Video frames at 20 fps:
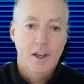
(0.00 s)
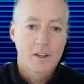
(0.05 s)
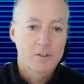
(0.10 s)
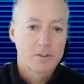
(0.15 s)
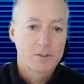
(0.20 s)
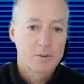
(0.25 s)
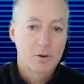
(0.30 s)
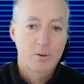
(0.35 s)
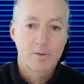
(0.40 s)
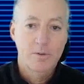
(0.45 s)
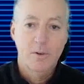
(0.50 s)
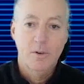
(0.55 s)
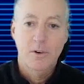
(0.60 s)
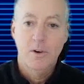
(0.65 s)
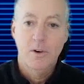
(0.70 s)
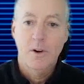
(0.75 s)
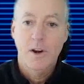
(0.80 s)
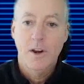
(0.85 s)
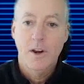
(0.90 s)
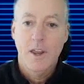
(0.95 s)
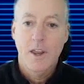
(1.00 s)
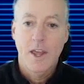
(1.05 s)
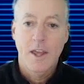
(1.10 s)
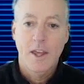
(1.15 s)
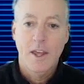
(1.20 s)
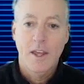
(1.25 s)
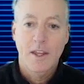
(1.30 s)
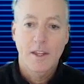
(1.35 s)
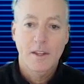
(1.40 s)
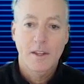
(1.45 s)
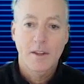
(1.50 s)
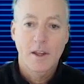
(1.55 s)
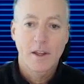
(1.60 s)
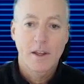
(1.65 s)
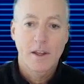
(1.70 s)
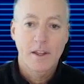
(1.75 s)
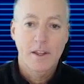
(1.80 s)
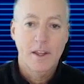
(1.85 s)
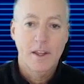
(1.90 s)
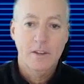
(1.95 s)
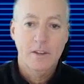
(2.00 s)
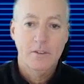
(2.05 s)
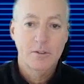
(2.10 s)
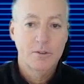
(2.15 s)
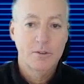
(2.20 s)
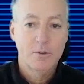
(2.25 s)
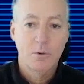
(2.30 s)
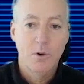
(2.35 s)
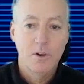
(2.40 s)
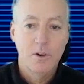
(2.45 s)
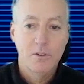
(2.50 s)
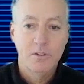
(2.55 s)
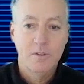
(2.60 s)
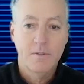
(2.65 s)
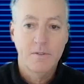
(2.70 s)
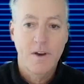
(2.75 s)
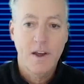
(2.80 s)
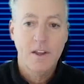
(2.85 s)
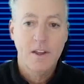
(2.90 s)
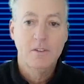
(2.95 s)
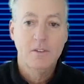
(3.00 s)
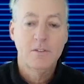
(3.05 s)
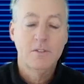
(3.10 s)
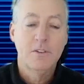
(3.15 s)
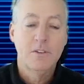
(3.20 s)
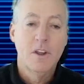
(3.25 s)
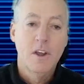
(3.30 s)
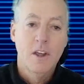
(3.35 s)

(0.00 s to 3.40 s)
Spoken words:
server, a storage device,